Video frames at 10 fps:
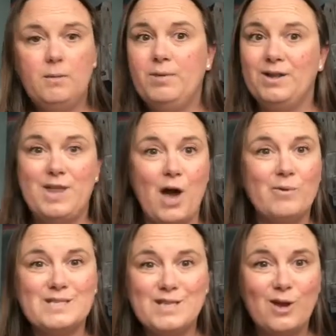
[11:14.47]
But there
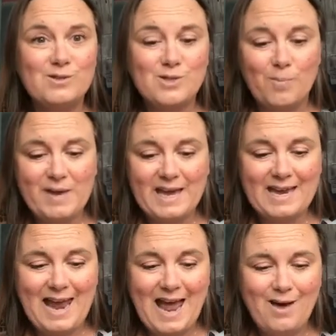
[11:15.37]
was no stopping her
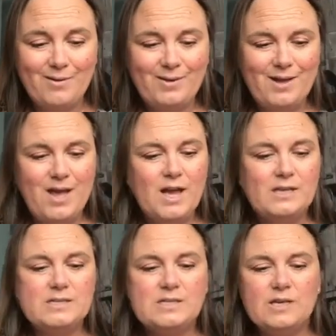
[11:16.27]
now.
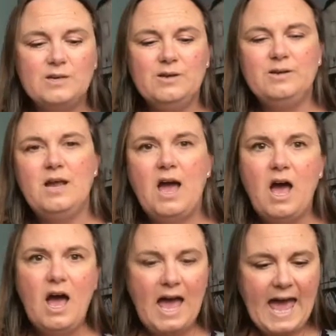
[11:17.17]
Soon
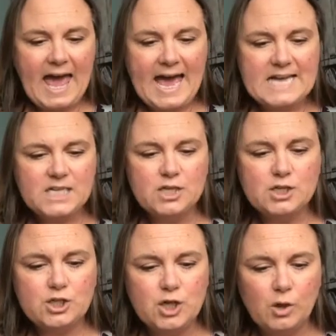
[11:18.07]
her head and
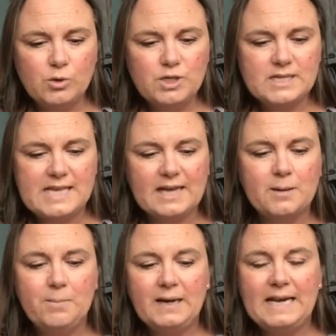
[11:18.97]
shoulders had
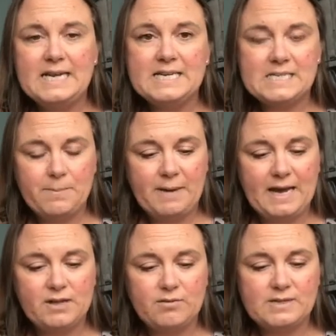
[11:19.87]
completely
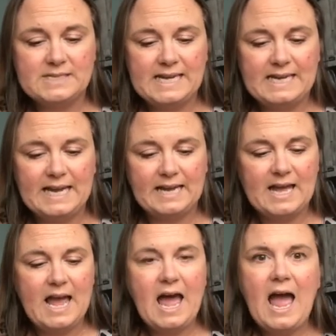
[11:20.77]
disappeared through the ceiling,
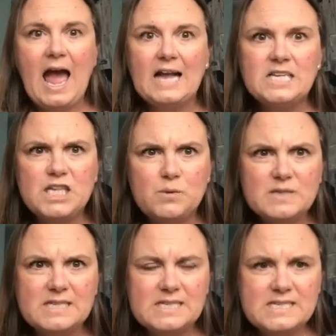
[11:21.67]
and she
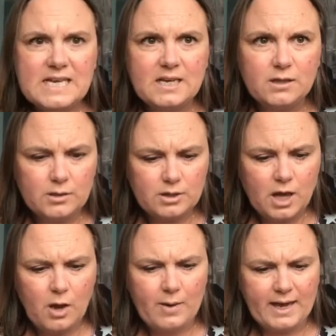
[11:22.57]
was still
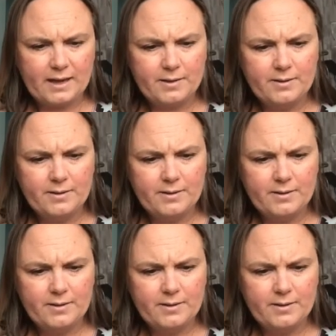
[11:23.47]
going